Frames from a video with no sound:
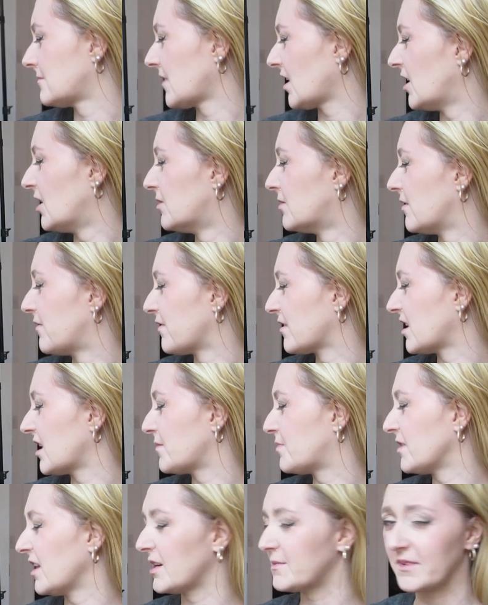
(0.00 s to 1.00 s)
Oh, I forgot to
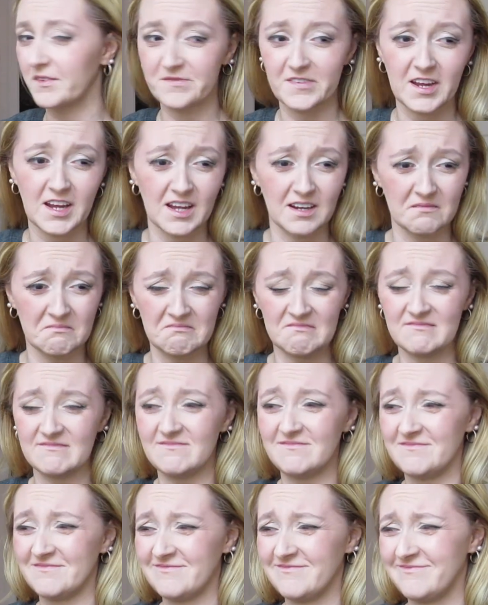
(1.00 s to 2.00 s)
put my fan.
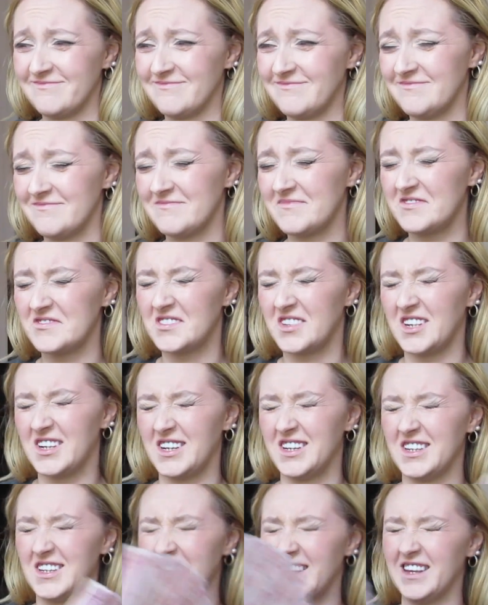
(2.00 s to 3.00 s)

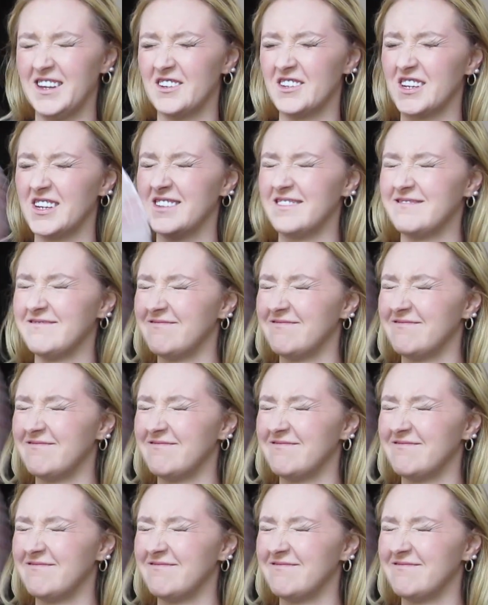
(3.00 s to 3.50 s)
I inhaled it.